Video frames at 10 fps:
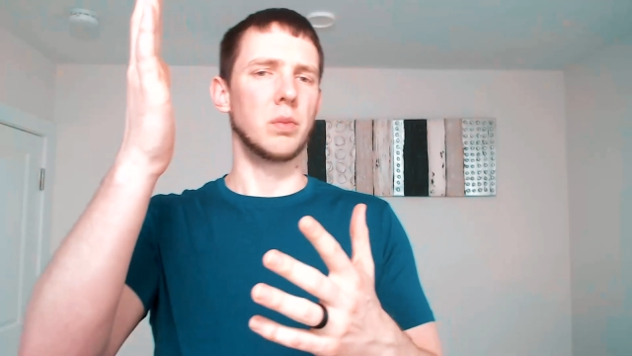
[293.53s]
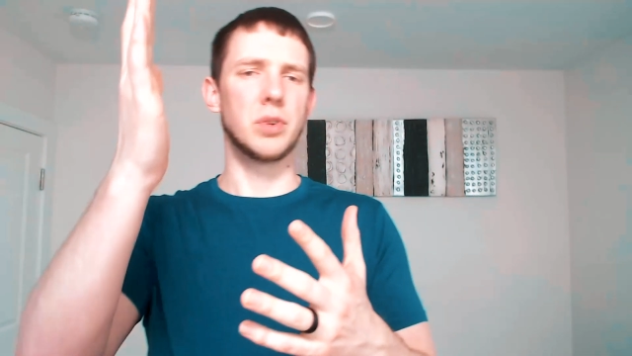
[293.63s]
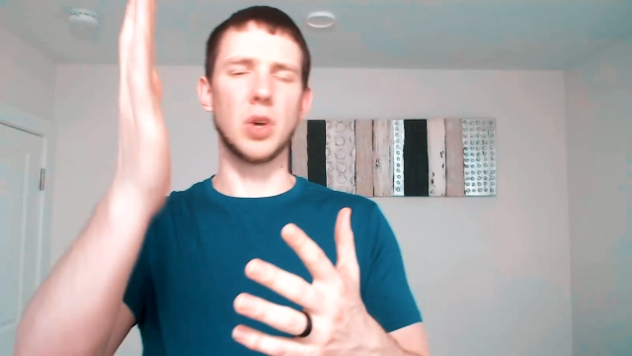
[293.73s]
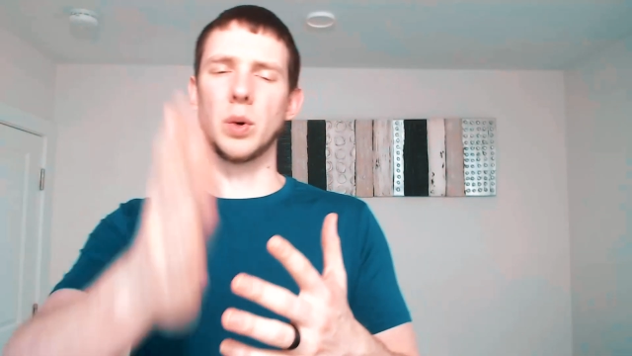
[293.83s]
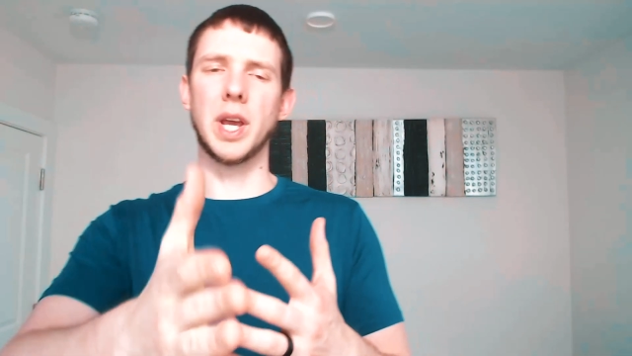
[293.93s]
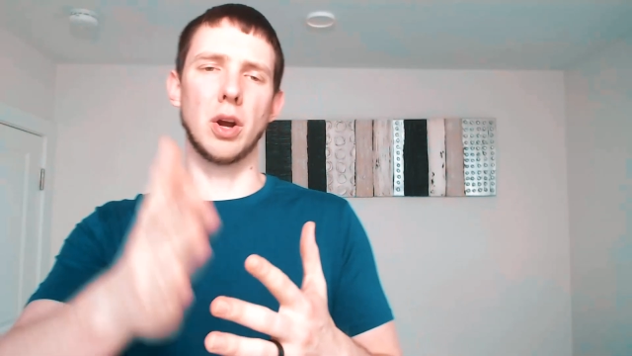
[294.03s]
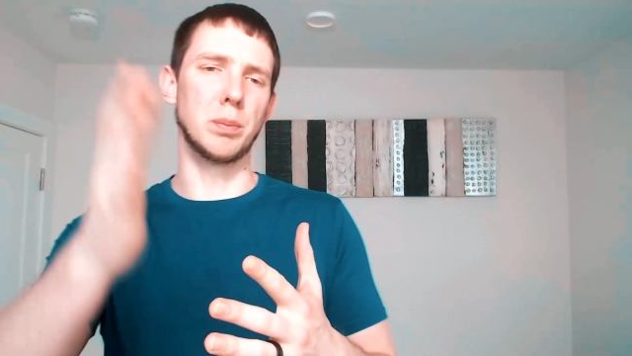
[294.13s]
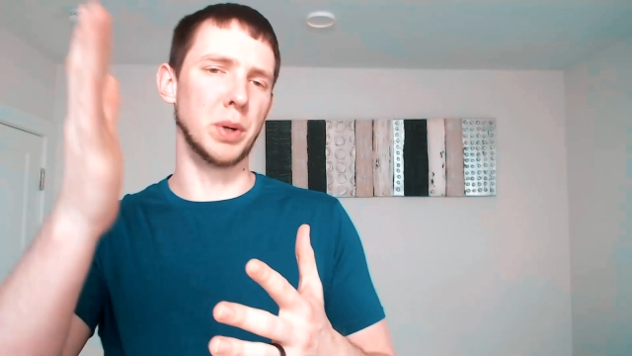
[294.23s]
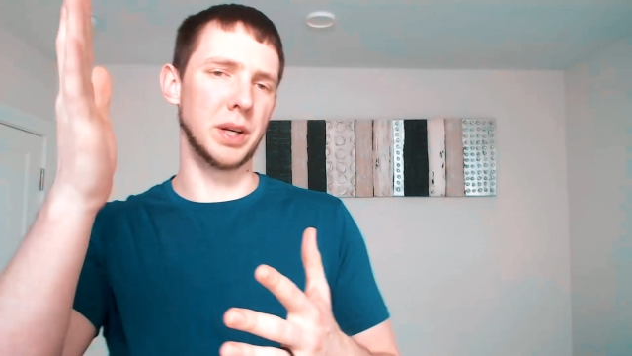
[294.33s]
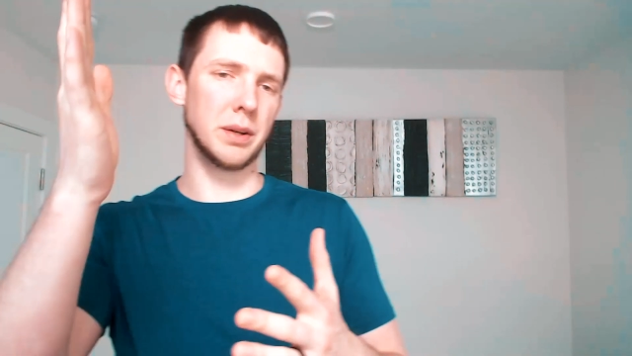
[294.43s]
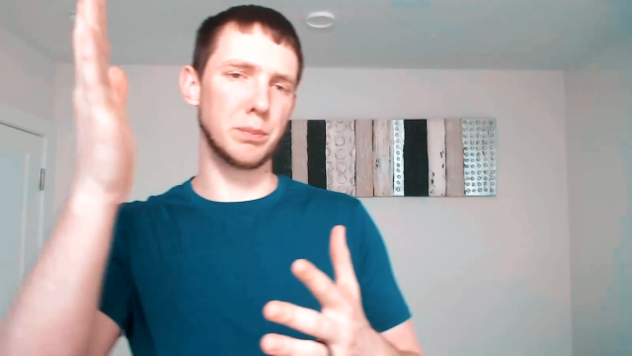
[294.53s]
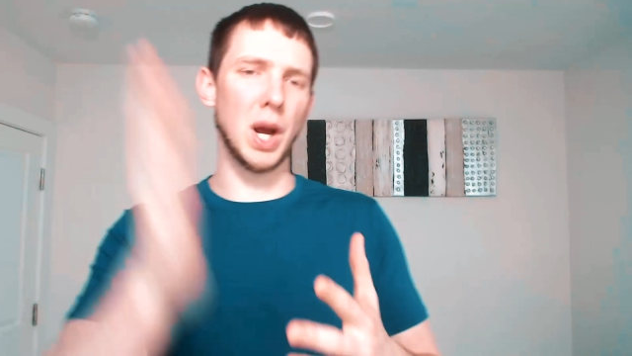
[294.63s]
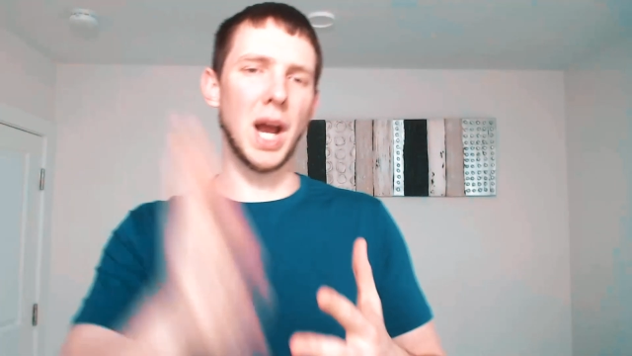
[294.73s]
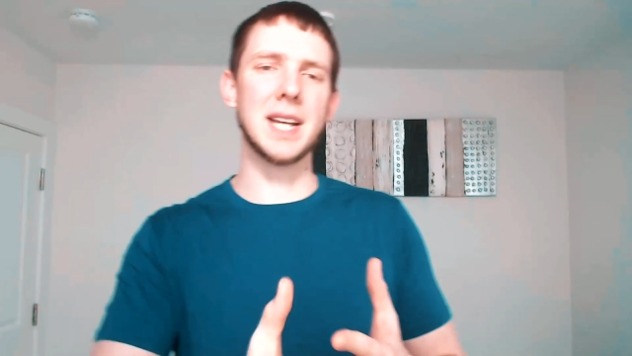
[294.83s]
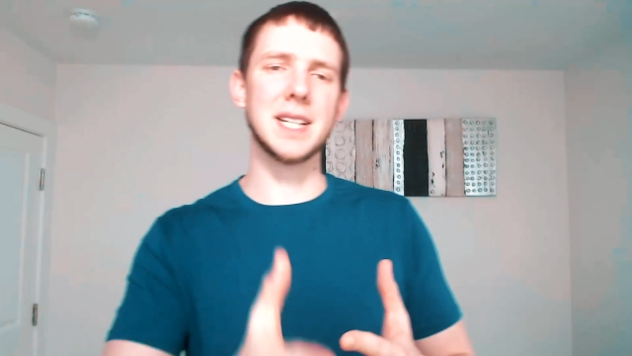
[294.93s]
Don't care, but
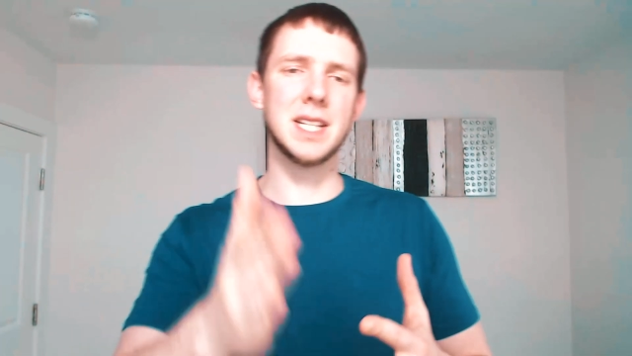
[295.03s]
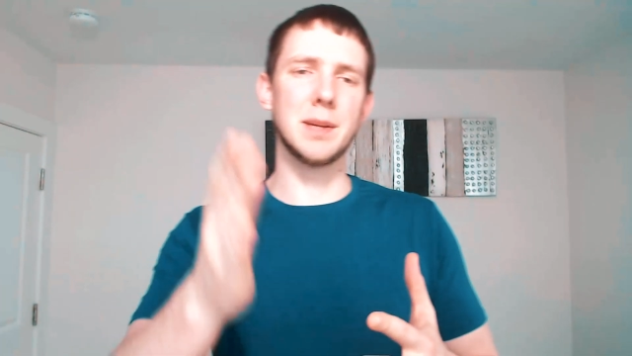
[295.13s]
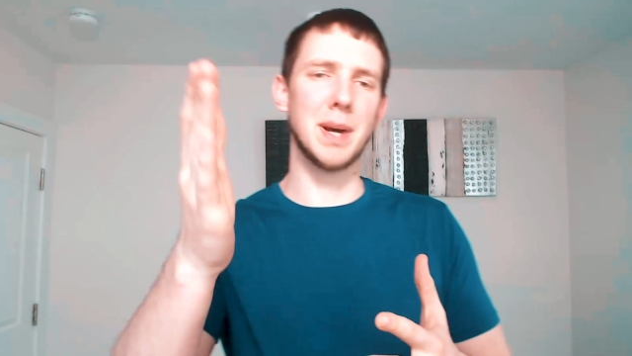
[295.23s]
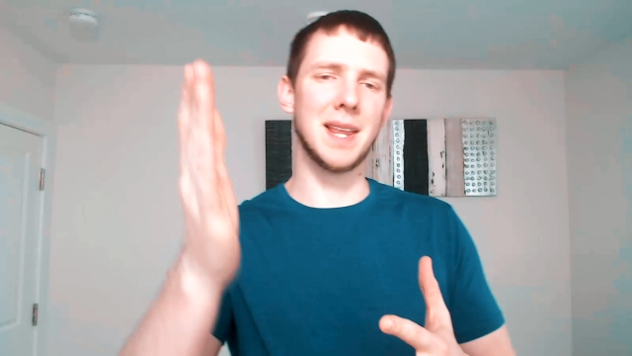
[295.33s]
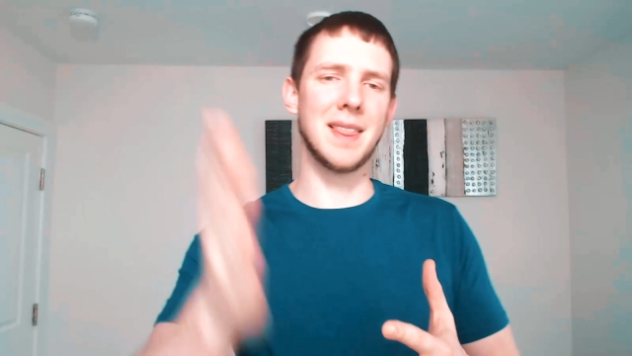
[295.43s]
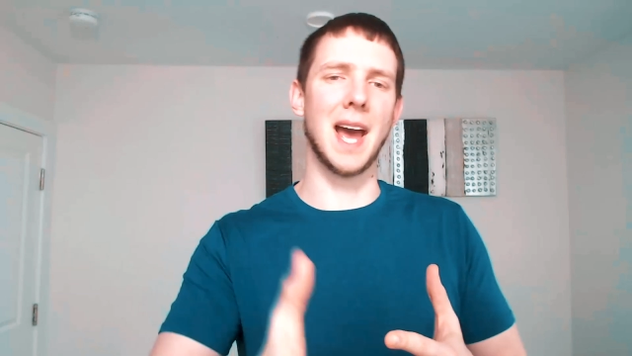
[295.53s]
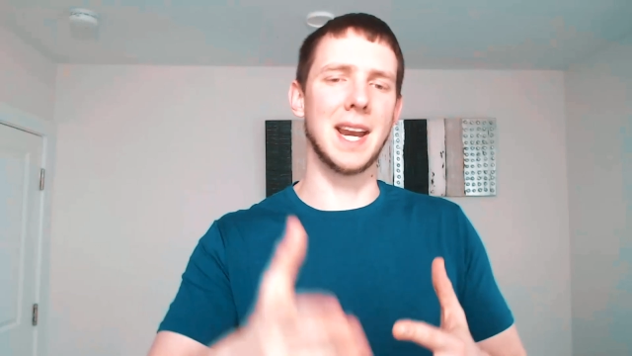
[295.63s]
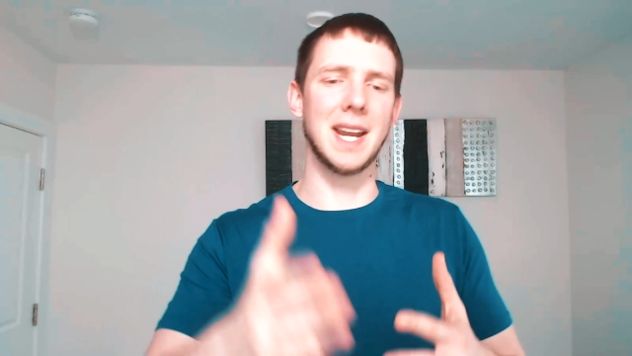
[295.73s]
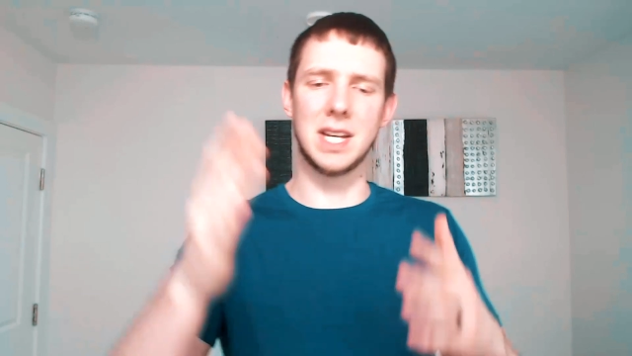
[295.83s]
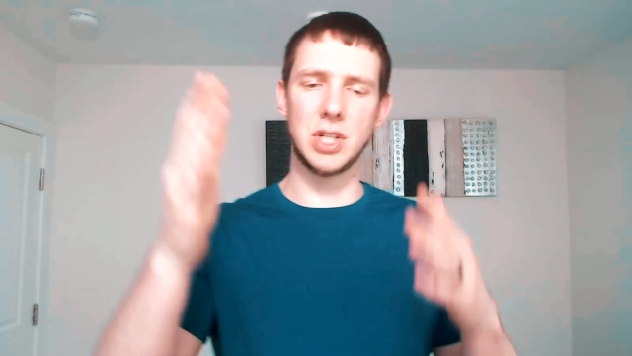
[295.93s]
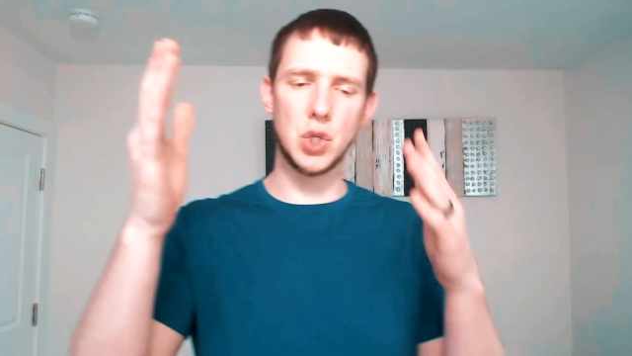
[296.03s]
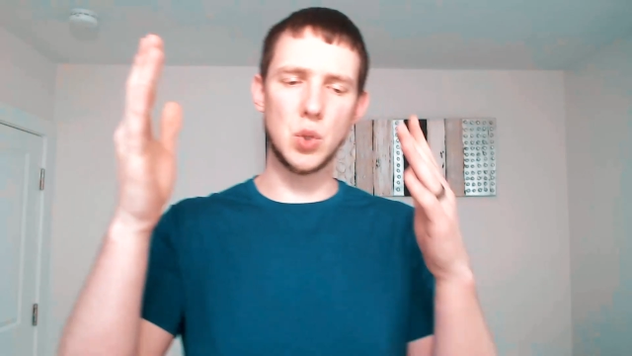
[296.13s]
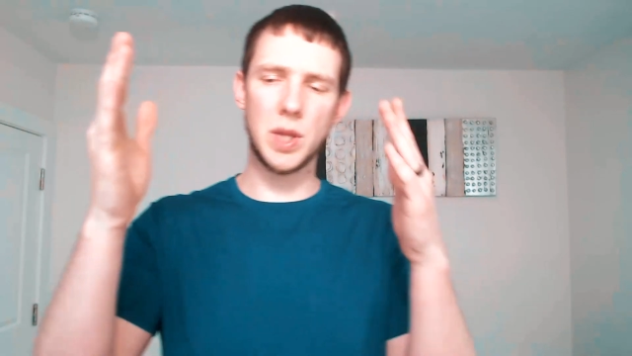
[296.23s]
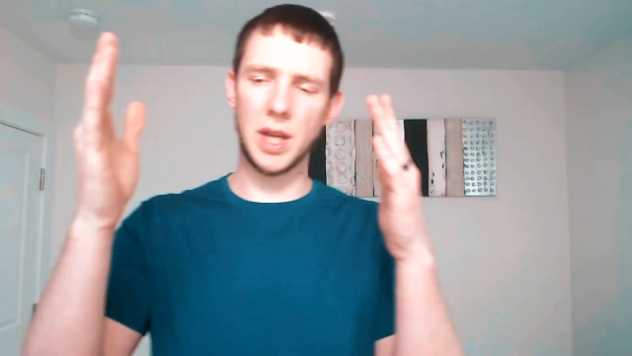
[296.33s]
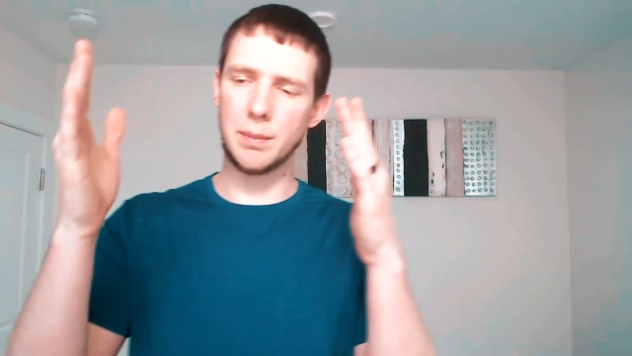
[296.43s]
practice it by that and
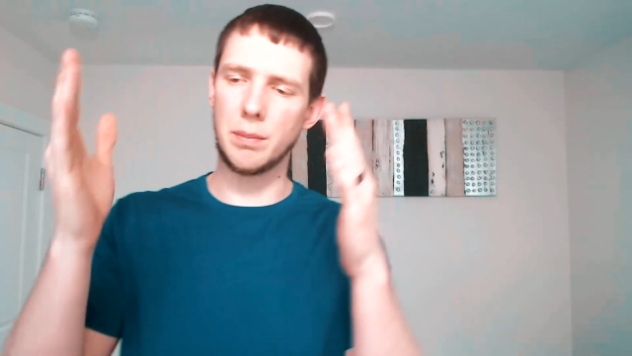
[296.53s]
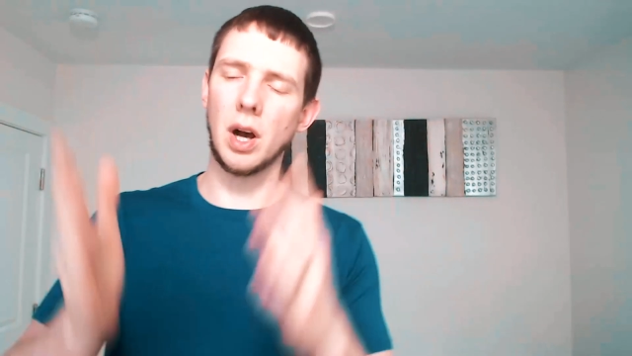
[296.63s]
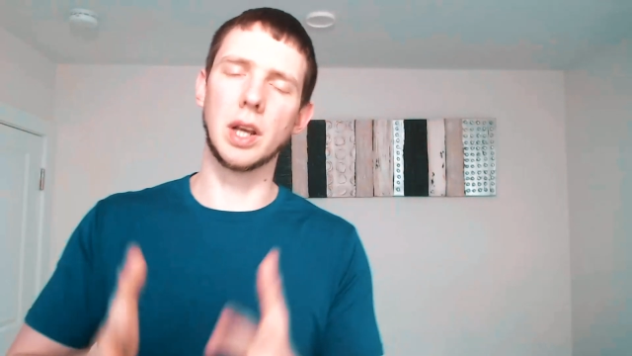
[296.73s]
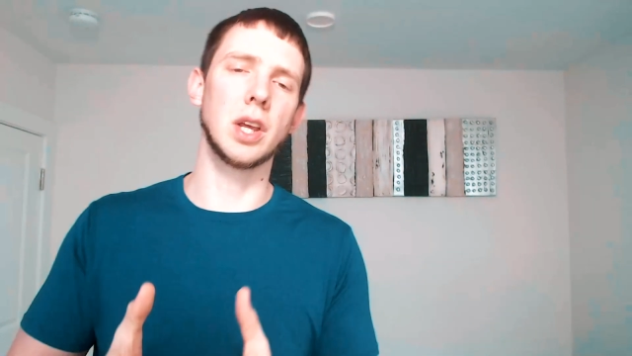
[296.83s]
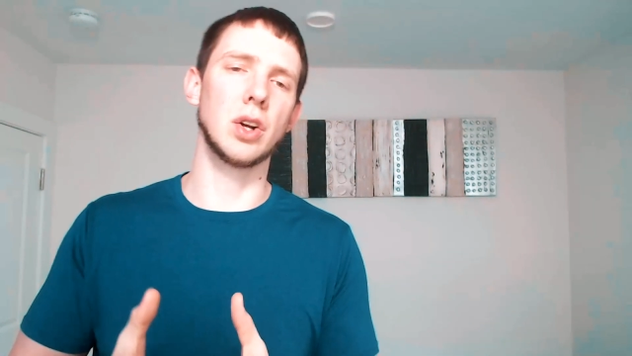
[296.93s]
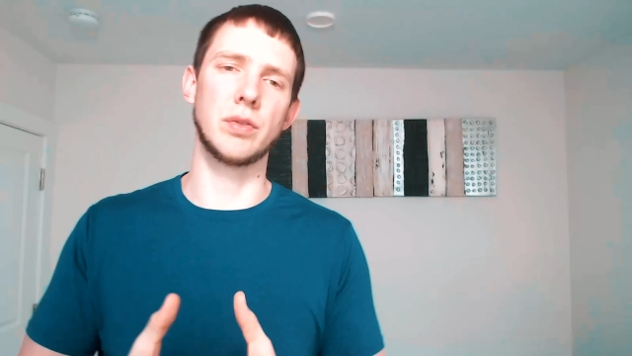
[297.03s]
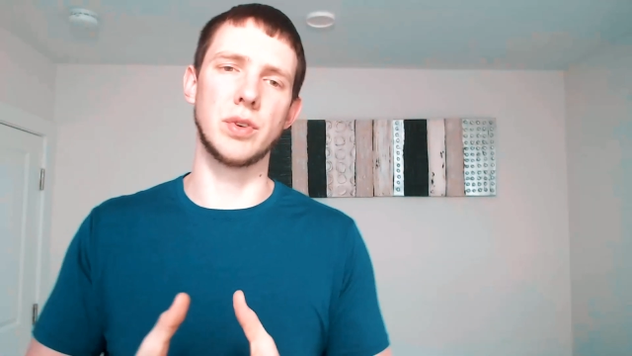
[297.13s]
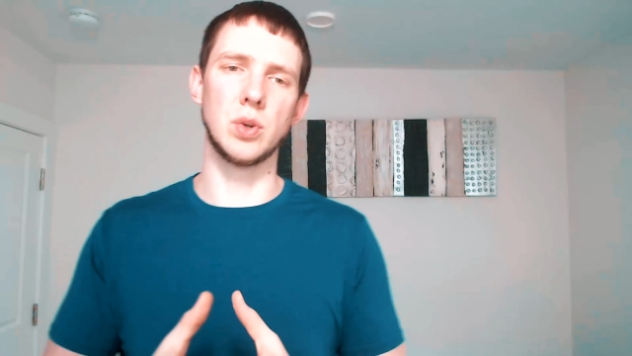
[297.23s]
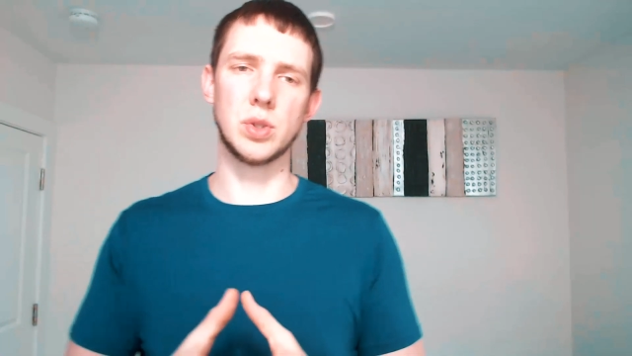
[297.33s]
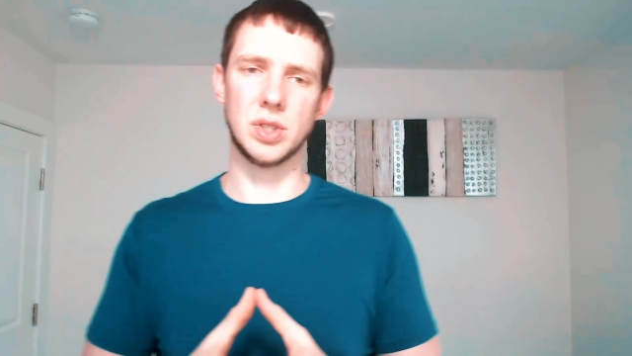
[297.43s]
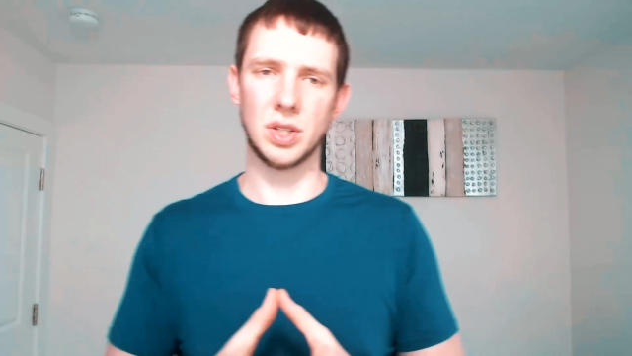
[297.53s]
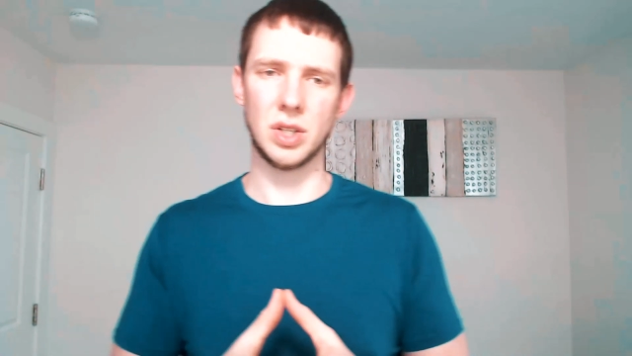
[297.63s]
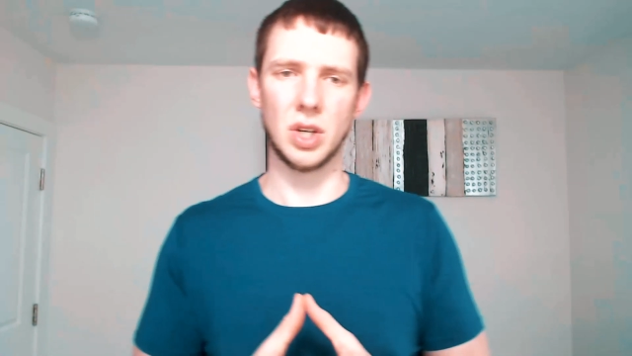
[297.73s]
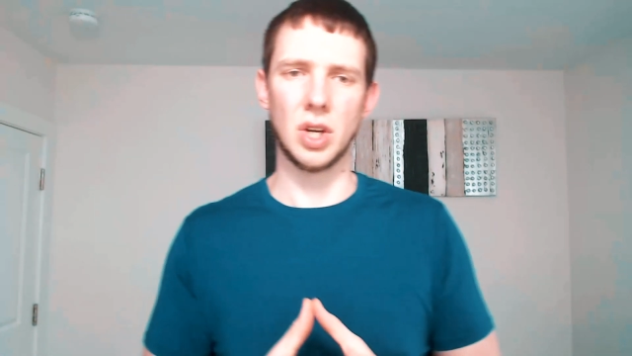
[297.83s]
do then mock interviews